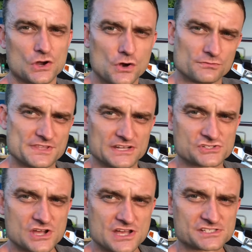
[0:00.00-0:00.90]
over the
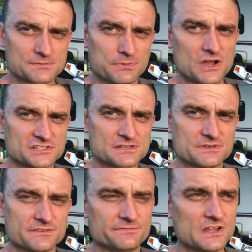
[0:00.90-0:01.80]
exhaust and block some
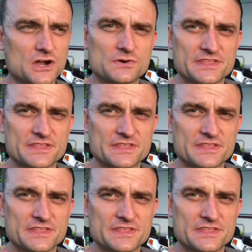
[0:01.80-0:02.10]
of the flow,